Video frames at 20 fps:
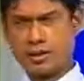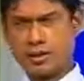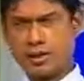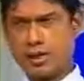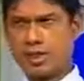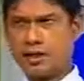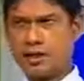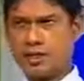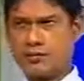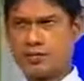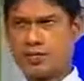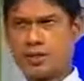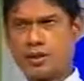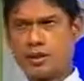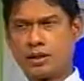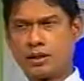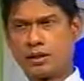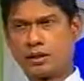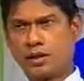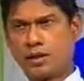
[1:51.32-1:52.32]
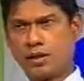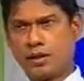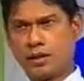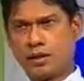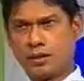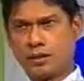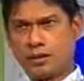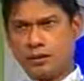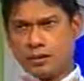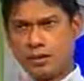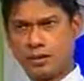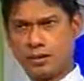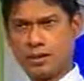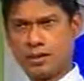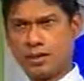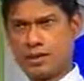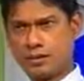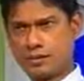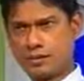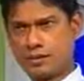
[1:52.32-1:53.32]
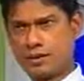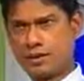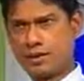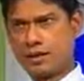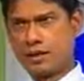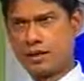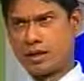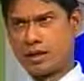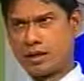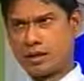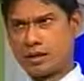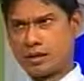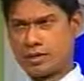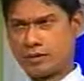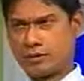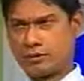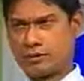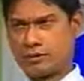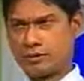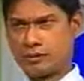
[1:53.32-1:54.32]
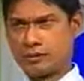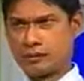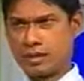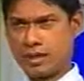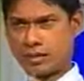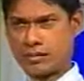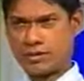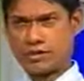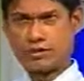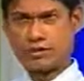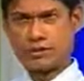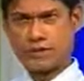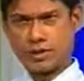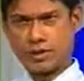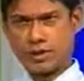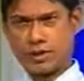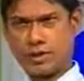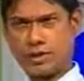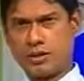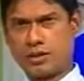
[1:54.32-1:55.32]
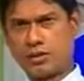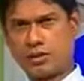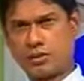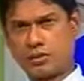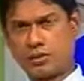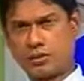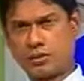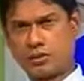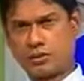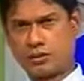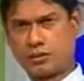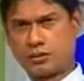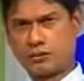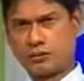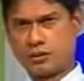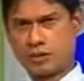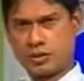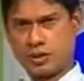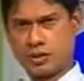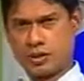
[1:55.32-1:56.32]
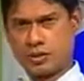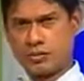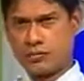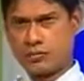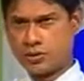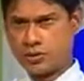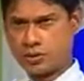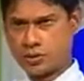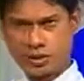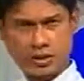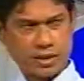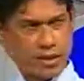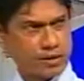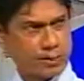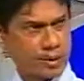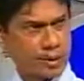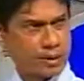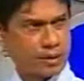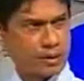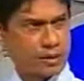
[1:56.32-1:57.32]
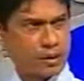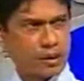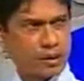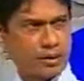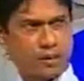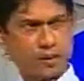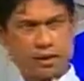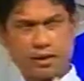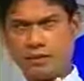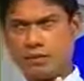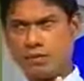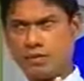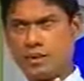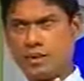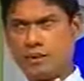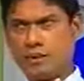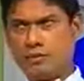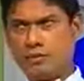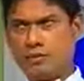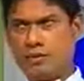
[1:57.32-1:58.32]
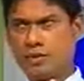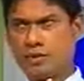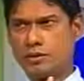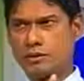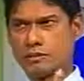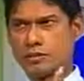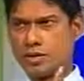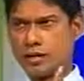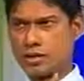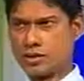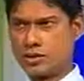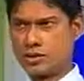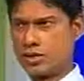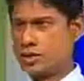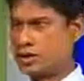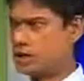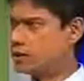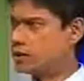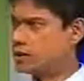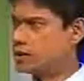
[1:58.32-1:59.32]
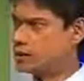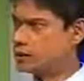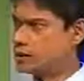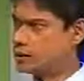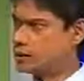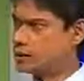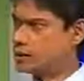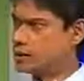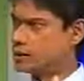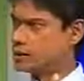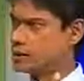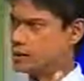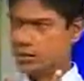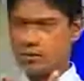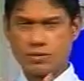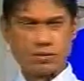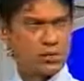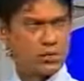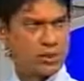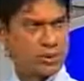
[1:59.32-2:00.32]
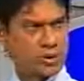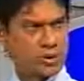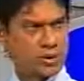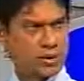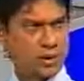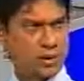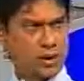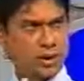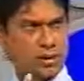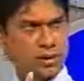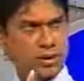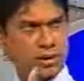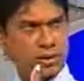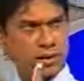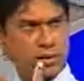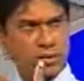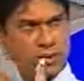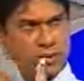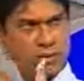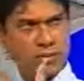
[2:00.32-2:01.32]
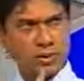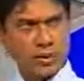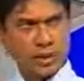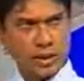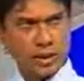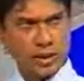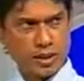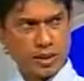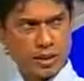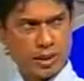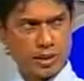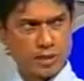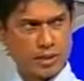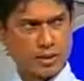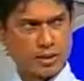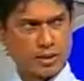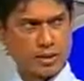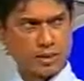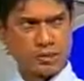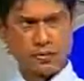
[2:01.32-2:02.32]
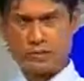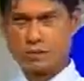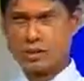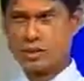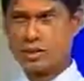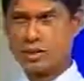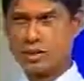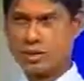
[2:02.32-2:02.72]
Scientific, and the other is like gastropathy, or which involves the stomach and may involve gastric ulcers, erosions, duodenal ulcers, or which is